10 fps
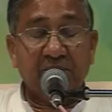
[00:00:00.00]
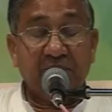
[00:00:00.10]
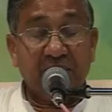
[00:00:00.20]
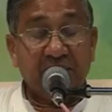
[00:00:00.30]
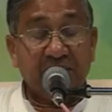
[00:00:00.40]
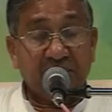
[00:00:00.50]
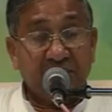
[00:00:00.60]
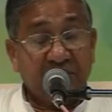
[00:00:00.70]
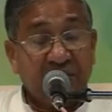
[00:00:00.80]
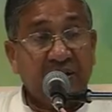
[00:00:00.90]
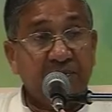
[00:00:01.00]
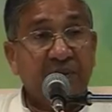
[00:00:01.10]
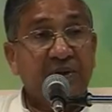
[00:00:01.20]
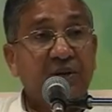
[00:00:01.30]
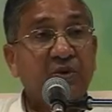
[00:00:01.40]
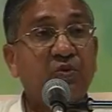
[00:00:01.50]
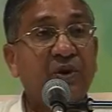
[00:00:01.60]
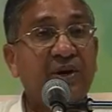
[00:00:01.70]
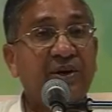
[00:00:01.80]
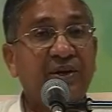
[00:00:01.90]
But that
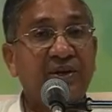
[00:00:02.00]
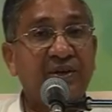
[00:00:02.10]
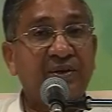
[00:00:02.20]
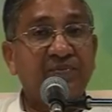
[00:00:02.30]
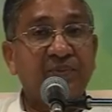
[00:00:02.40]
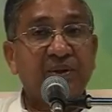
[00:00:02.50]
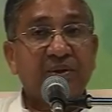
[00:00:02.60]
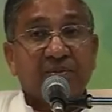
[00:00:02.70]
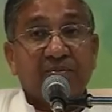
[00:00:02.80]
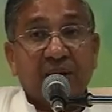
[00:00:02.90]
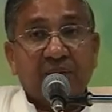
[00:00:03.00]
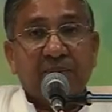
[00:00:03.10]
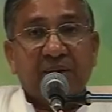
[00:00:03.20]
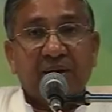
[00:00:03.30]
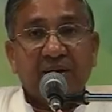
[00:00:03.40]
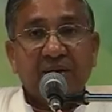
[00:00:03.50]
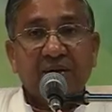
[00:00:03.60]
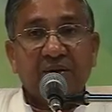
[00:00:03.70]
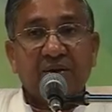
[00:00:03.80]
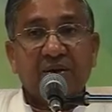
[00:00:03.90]
particular day, Baba,
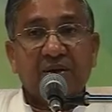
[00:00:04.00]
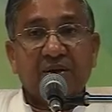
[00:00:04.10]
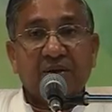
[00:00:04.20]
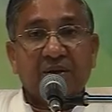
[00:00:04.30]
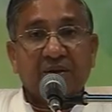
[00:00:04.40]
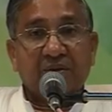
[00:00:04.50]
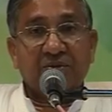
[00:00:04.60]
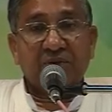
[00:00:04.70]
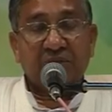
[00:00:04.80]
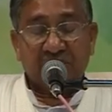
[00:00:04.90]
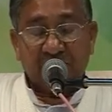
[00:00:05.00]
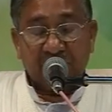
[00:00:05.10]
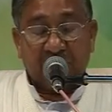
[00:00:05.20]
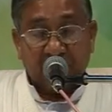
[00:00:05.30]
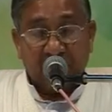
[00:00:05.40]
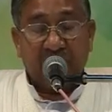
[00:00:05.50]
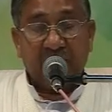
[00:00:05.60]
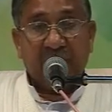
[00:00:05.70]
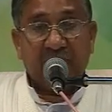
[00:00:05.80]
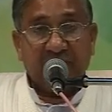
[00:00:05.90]
just Brahma
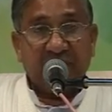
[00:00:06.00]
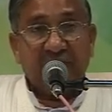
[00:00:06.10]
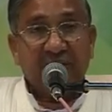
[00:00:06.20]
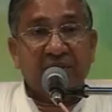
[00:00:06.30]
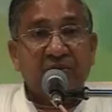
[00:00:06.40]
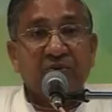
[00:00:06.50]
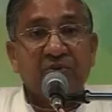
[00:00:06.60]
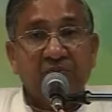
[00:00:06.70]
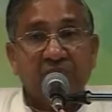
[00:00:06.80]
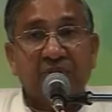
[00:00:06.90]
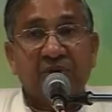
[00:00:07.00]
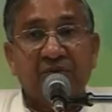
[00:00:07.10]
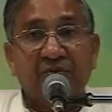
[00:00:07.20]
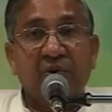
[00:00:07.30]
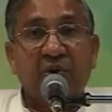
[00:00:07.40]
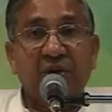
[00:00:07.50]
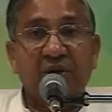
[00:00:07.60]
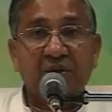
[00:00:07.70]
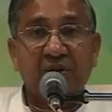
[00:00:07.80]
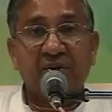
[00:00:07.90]
Baba wanted to give
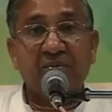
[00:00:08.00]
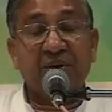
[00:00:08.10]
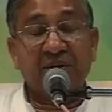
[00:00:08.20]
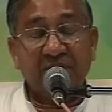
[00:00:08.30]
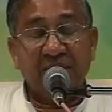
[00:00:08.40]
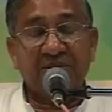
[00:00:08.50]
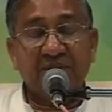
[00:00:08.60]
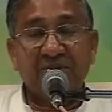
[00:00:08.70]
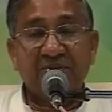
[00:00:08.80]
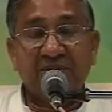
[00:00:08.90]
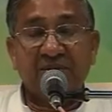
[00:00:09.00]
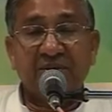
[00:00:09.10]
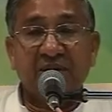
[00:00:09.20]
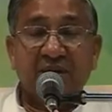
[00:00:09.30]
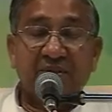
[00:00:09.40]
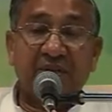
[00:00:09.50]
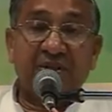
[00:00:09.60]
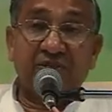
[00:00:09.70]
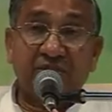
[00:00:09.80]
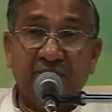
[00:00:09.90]
Murli, but it seems
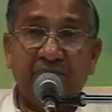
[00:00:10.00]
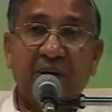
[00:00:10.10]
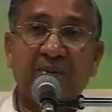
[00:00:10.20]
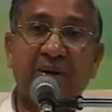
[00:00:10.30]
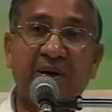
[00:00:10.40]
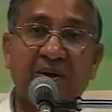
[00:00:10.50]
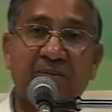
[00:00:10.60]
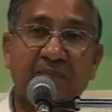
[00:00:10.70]
that Shiv Baba